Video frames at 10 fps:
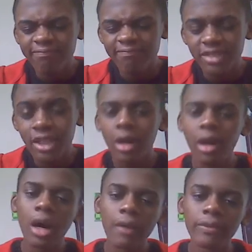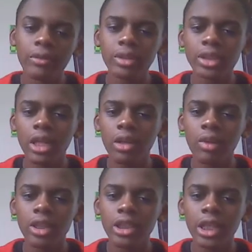it's not awful. It's not the
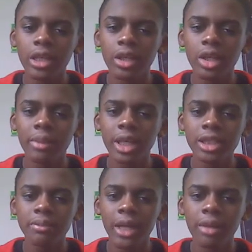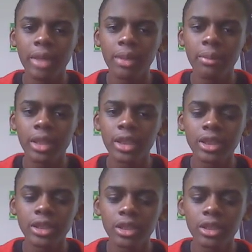worst thing to come out of Spider-Man because you